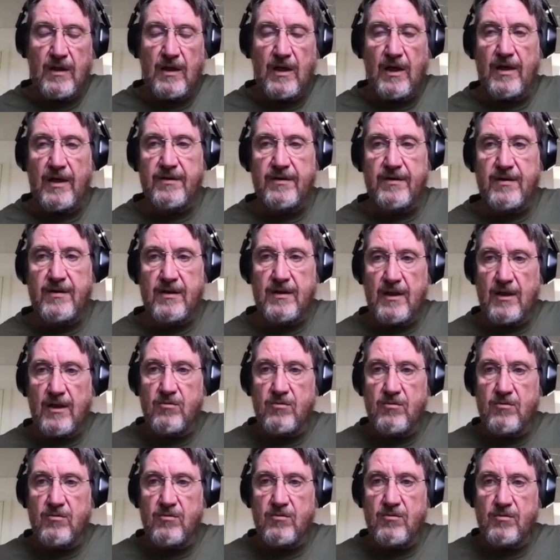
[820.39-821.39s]
I think that would
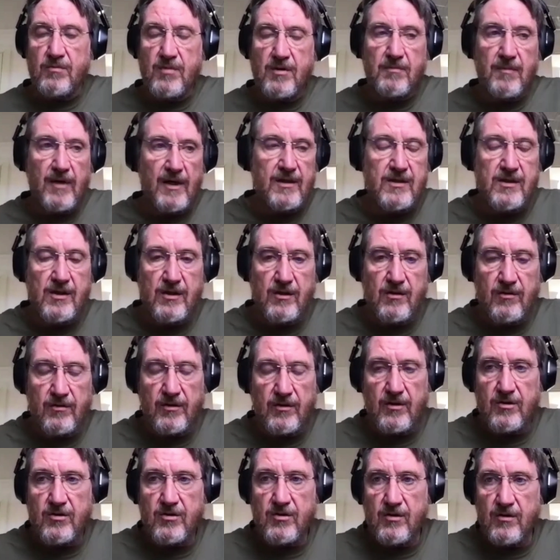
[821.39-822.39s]
be my take on the
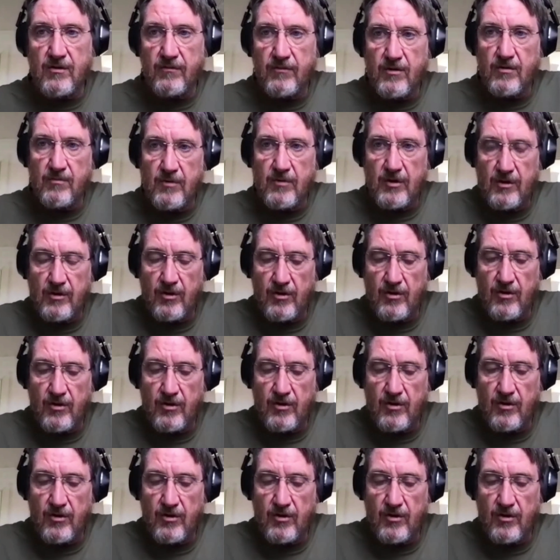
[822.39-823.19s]
issue of communication.